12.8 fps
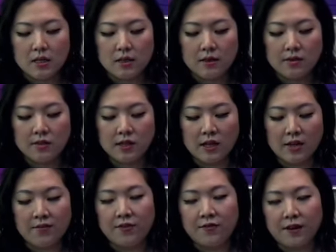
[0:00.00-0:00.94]
there's a lot
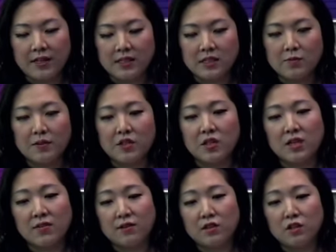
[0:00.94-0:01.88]
of advice, especially
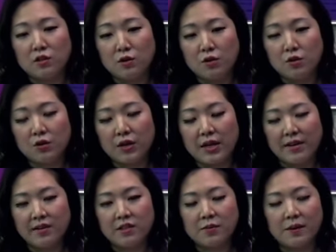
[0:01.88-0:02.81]
given to new
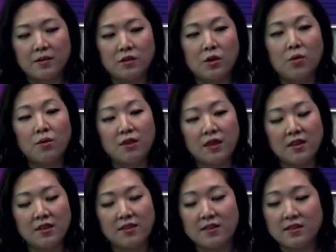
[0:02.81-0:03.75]
creators, about don't
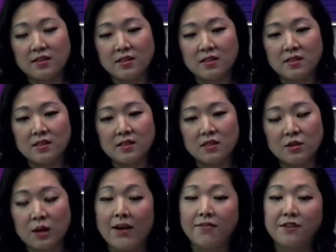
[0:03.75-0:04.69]
think that this is,
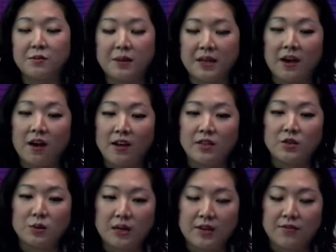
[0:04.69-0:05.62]
you have to be on
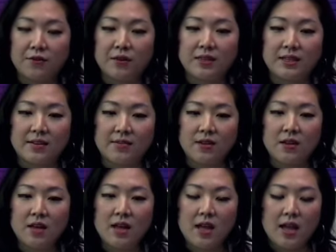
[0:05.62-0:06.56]
24
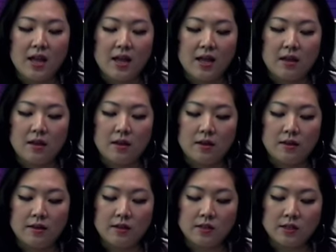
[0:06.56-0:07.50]
7. And
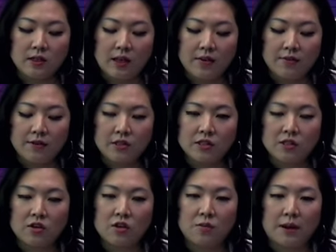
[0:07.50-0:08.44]
there's a lot of
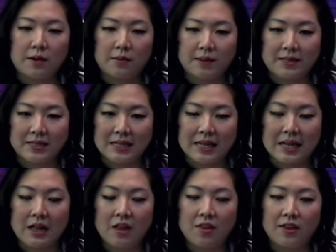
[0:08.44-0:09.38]
concern about mental
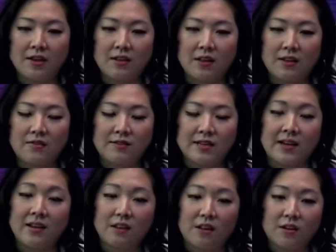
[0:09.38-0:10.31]
health and a lot of
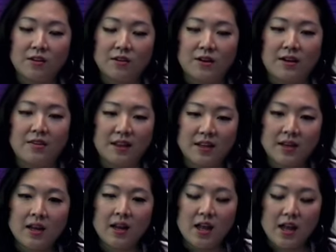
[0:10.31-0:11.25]
dialogue around that.
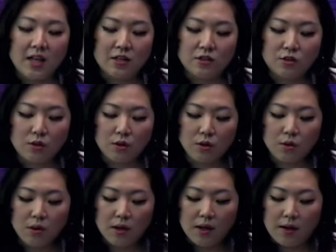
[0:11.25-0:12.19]
And
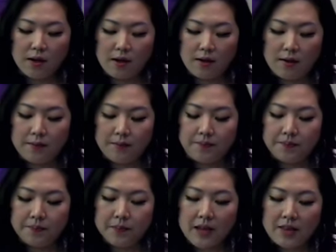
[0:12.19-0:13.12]
so um,
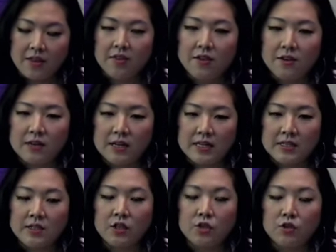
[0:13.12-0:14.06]
I think there
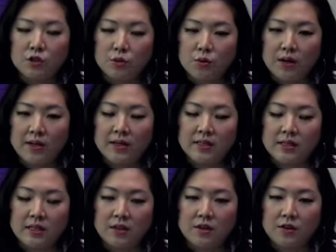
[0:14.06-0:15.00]
is a huge awareness
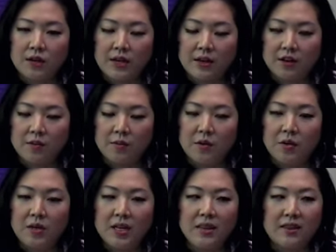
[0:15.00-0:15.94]
in the creator
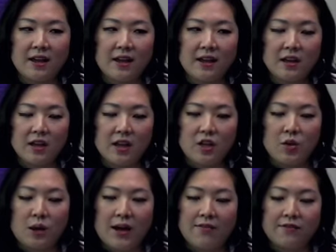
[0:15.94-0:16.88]
community that you
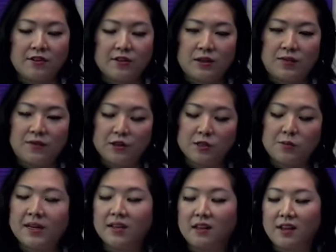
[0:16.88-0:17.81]
have to, if you're
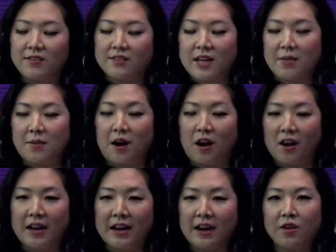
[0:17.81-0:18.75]
spending a lot of time
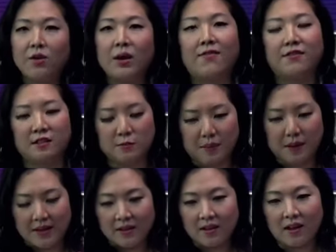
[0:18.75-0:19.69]
on air, you have to
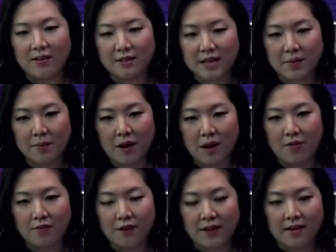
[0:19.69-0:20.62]
spend a lot of time
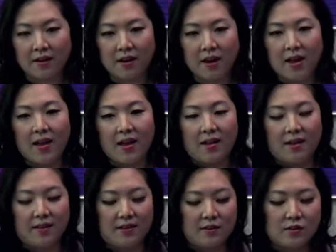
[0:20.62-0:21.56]
off air.
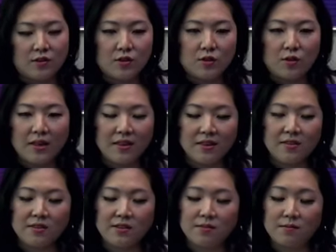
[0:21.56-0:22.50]
Um, so I think
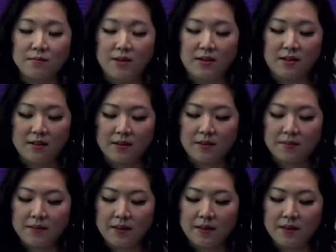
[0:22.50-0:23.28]
there's a, uh,